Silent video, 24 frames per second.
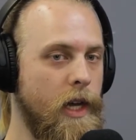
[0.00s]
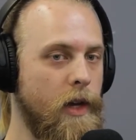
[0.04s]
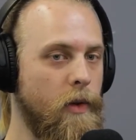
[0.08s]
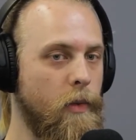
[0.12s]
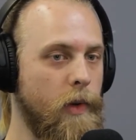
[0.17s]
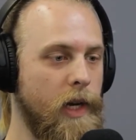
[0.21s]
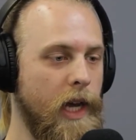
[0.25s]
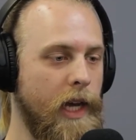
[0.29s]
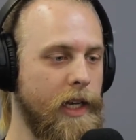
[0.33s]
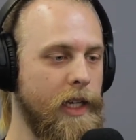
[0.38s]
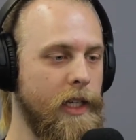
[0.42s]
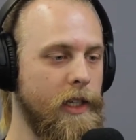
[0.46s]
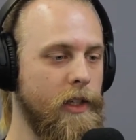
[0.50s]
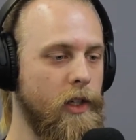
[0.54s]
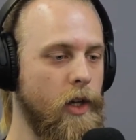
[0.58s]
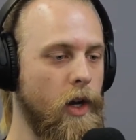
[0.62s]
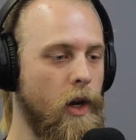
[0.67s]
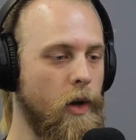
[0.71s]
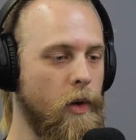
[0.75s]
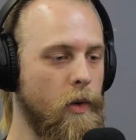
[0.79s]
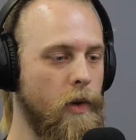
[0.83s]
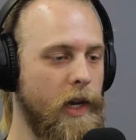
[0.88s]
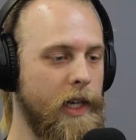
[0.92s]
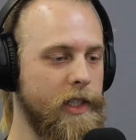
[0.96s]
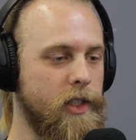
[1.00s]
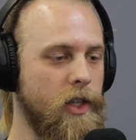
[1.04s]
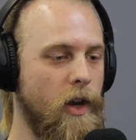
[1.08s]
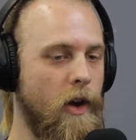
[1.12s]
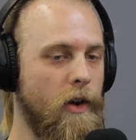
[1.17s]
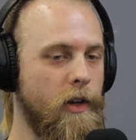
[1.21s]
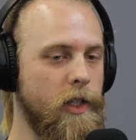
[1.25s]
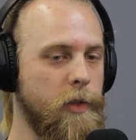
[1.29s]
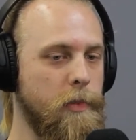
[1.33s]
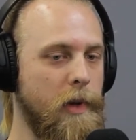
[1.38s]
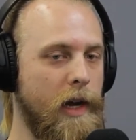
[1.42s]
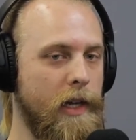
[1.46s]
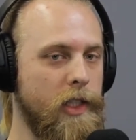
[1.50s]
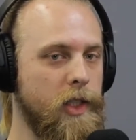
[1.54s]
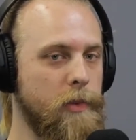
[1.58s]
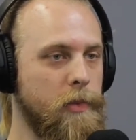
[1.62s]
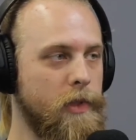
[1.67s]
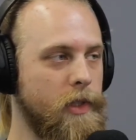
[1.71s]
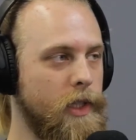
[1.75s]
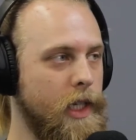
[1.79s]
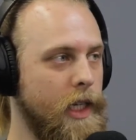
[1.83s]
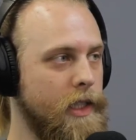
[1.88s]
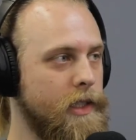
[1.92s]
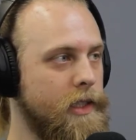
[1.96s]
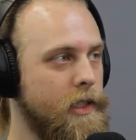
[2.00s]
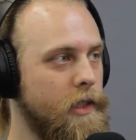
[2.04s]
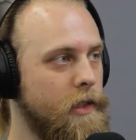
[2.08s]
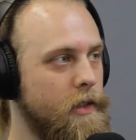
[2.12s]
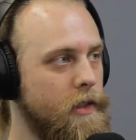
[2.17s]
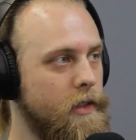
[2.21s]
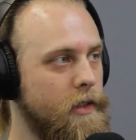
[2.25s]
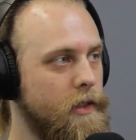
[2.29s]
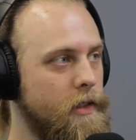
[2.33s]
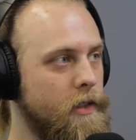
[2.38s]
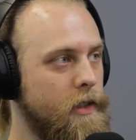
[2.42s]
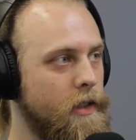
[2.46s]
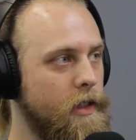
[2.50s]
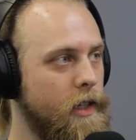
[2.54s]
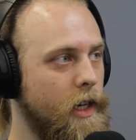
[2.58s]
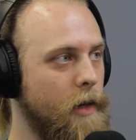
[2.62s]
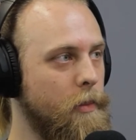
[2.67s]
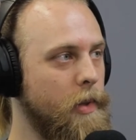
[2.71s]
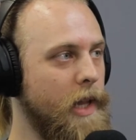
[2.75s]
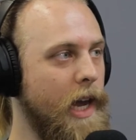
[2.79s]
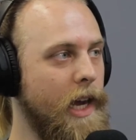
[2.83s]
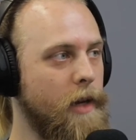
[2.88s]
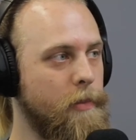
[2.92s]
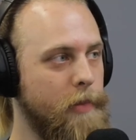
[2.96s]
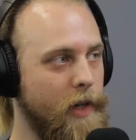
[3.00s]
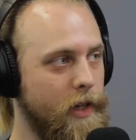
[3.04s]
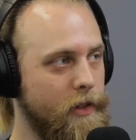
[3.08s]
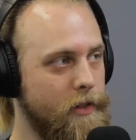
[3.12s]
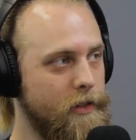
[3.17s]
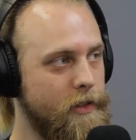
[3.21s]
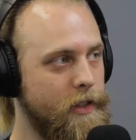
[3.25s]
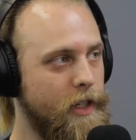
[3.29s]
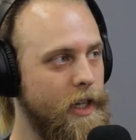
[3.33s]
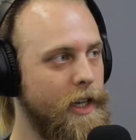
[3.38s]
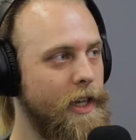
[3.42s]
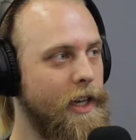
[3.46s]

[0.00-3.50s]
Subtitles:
when I can go as hard as possible against a black belt.